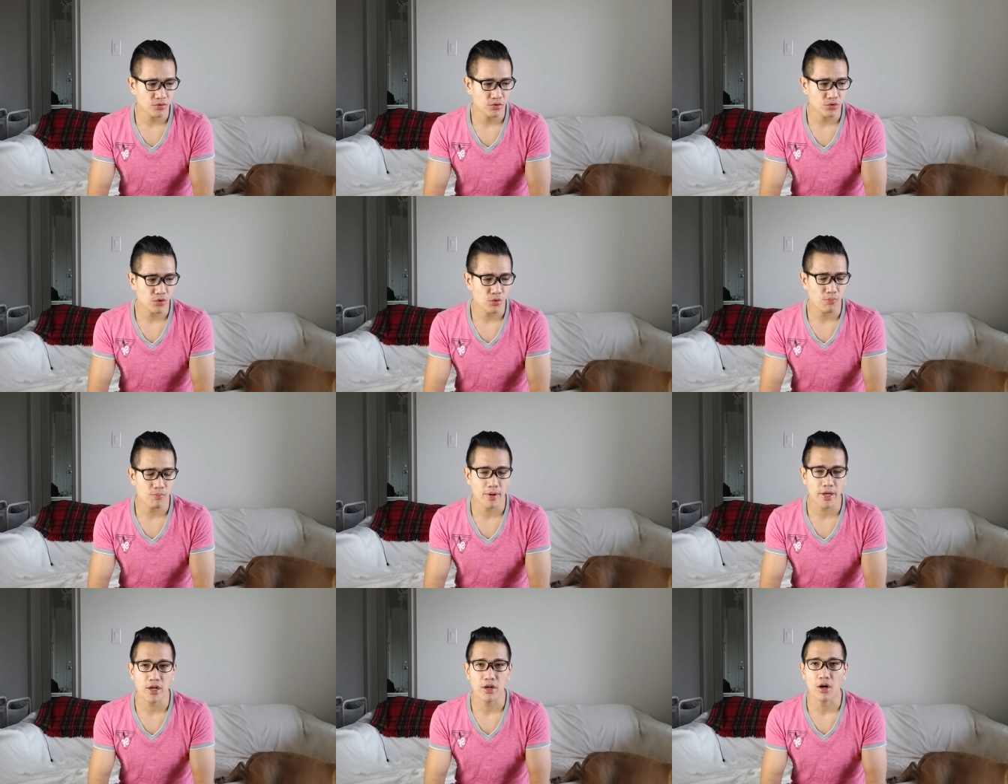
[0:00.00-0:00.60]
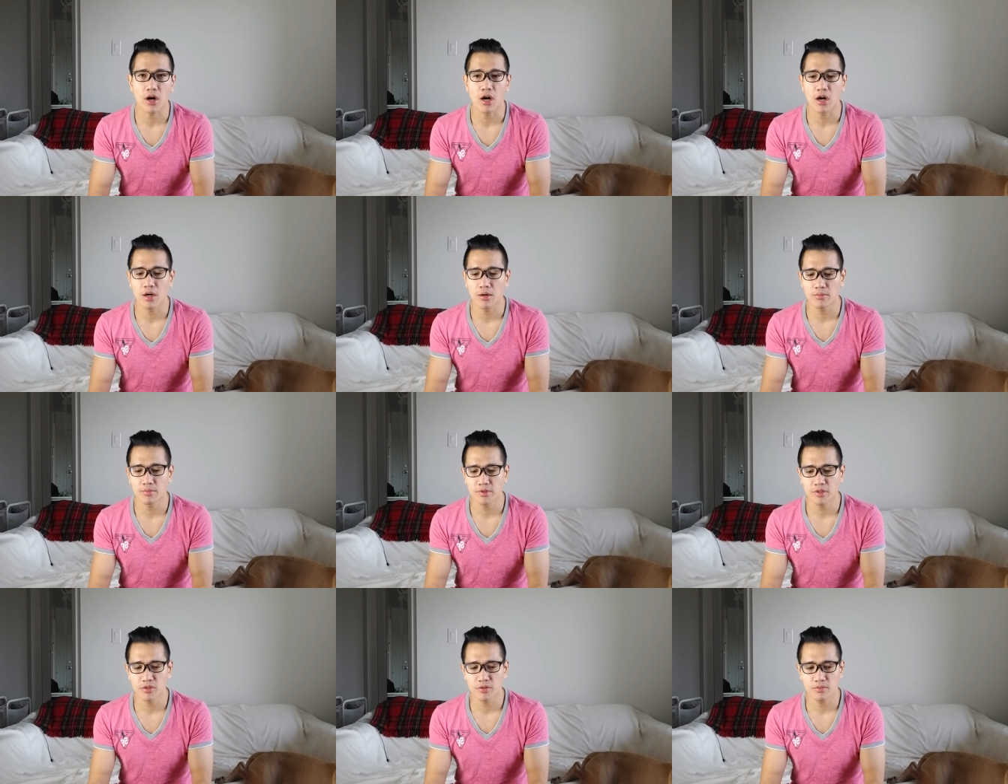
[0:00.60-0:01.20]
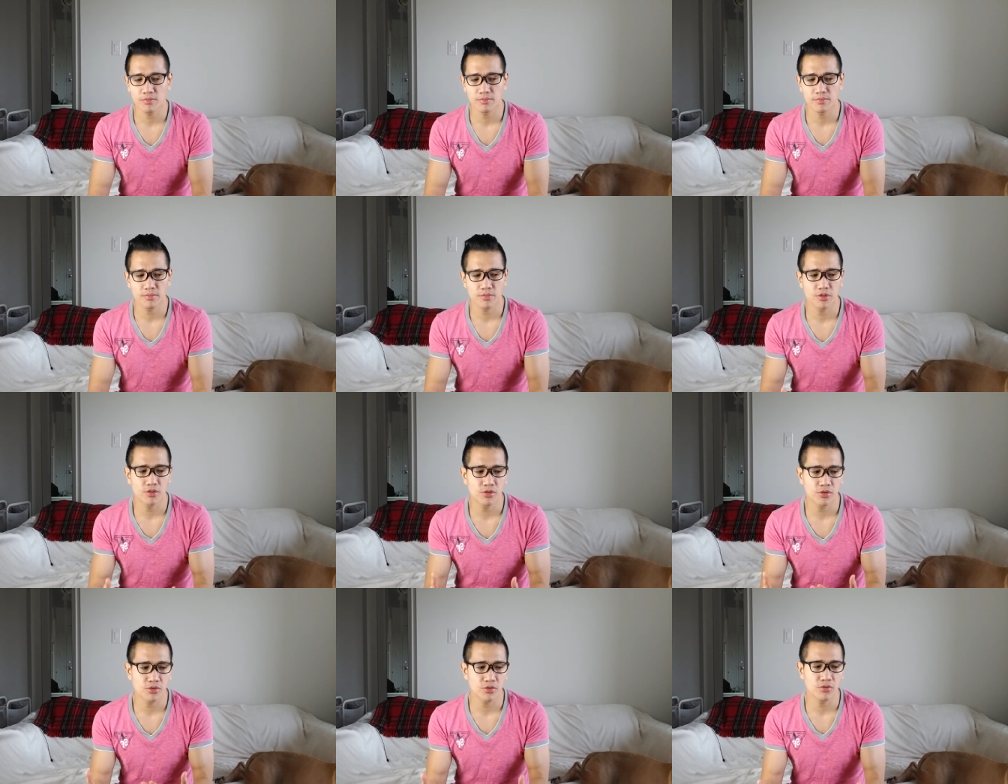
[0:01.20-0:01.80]
you're better armed
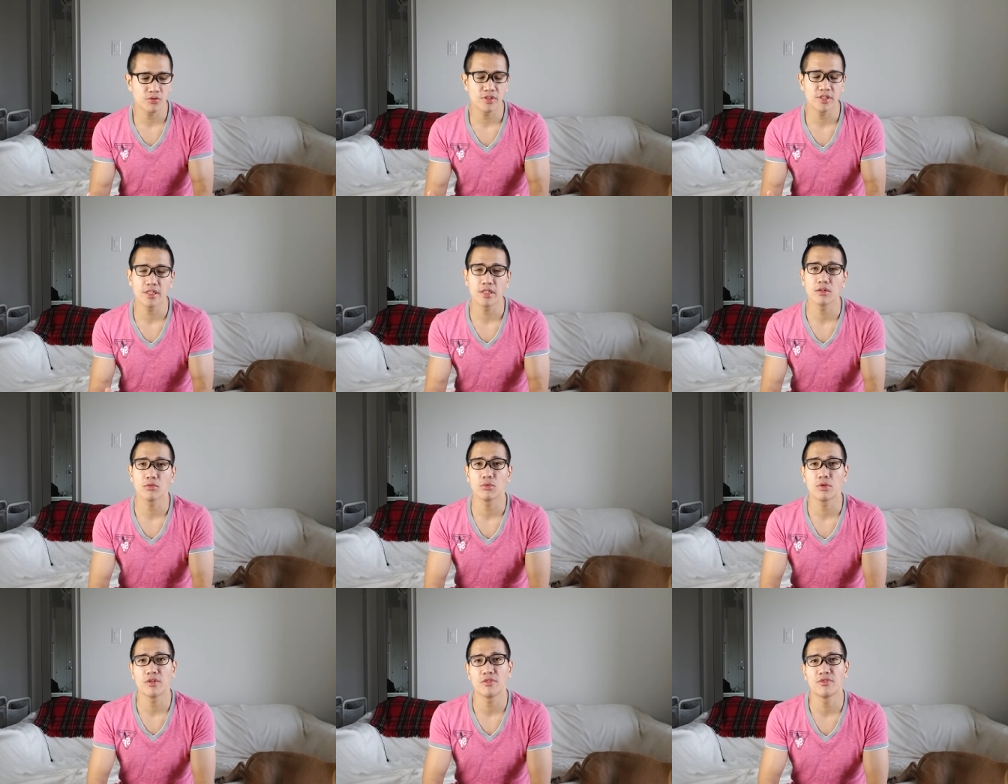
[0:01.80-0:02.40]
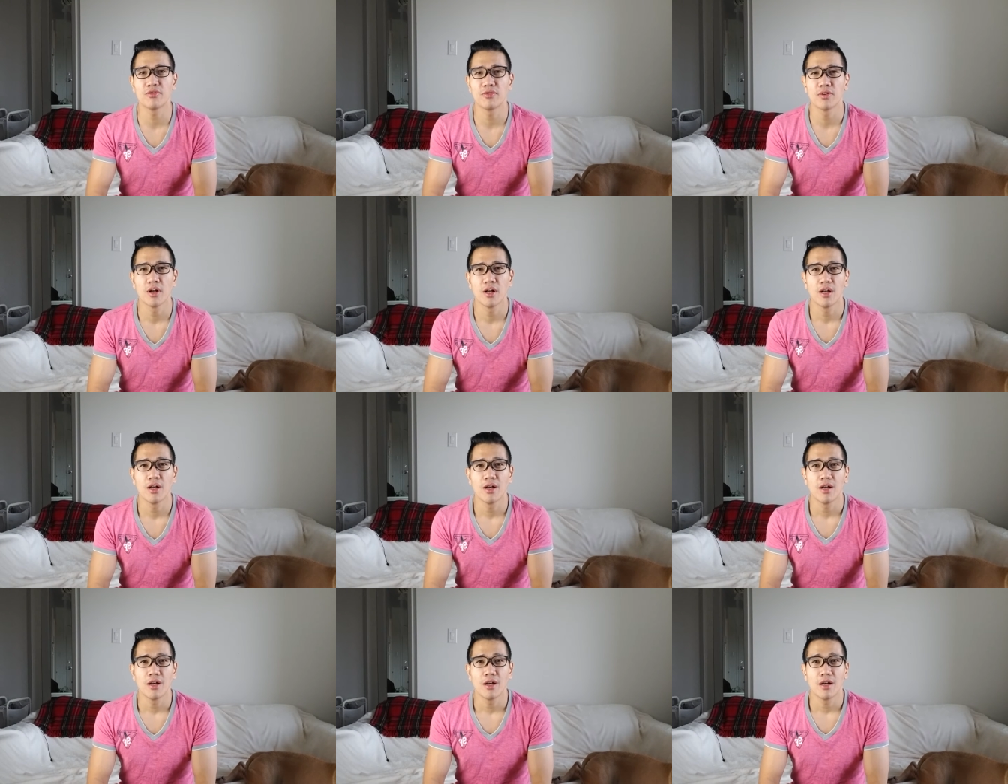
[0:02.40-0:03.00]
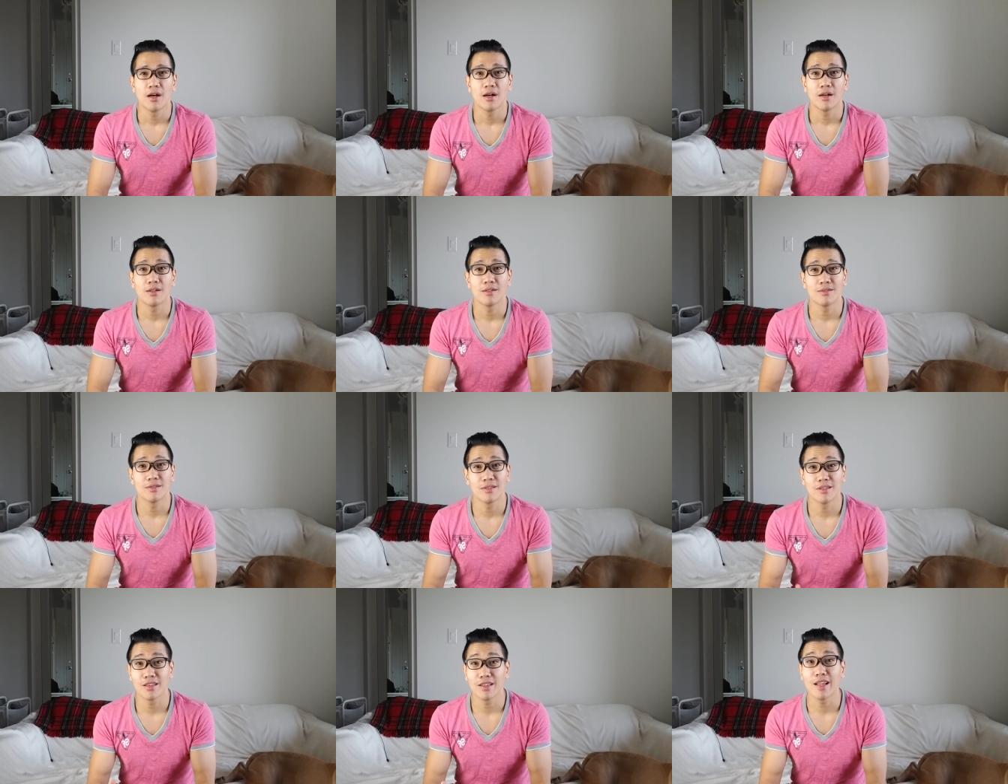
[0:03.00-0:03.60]
to deal with
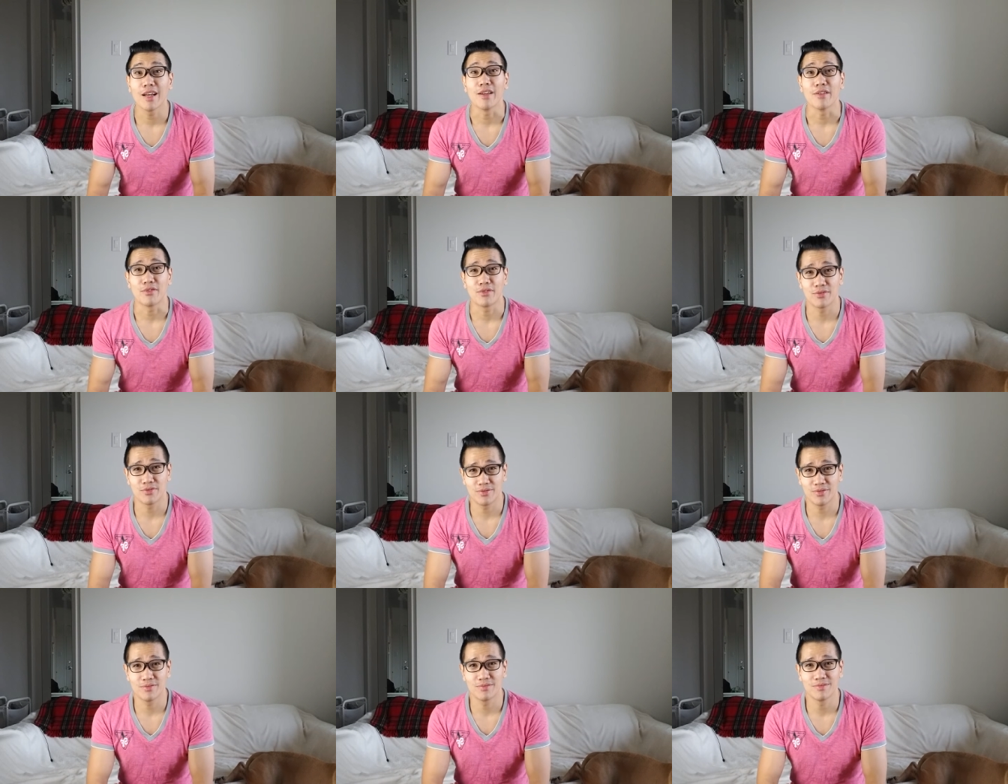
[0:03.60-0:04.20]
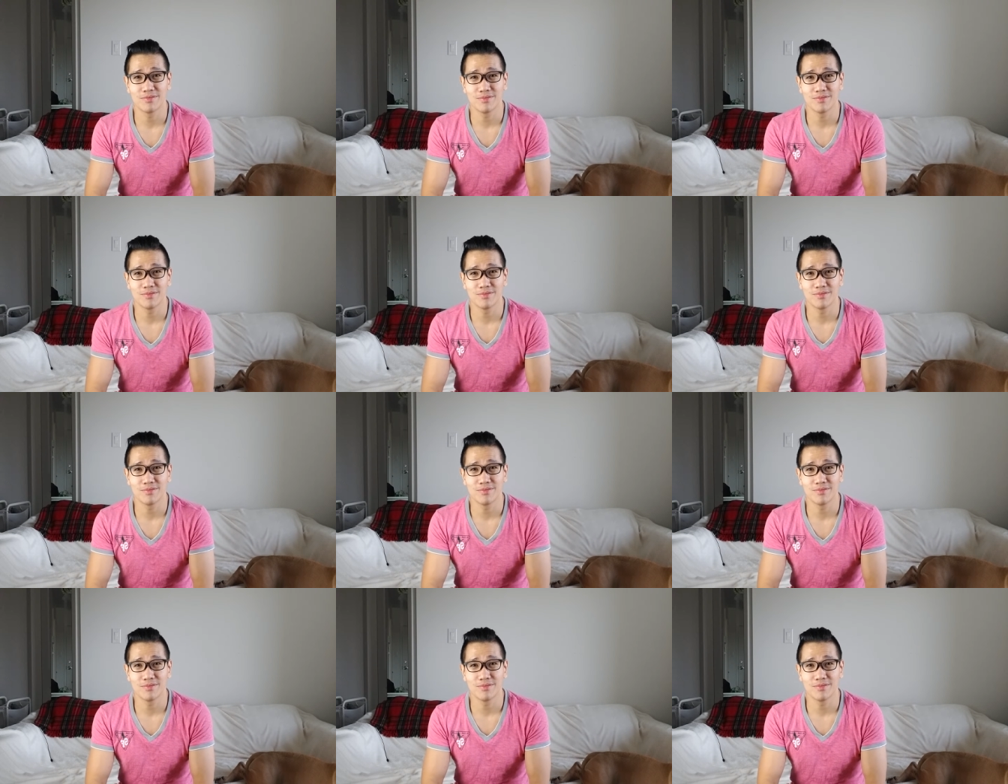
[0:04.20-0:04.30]
life.